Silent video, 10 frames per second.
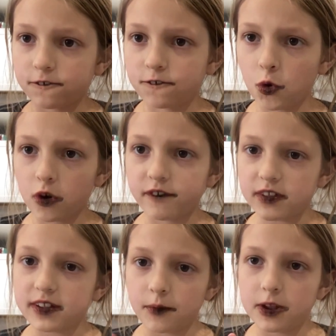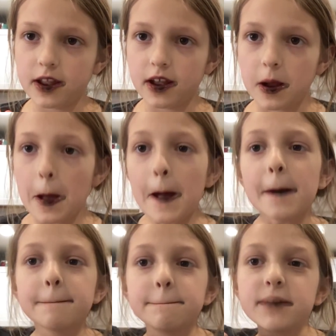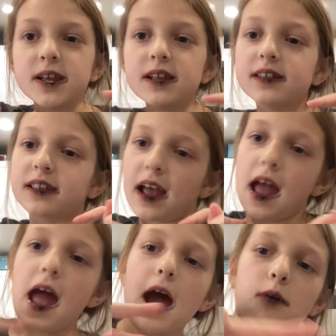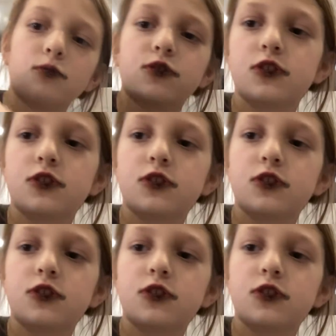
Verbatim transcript: four of these that we did. Peace out.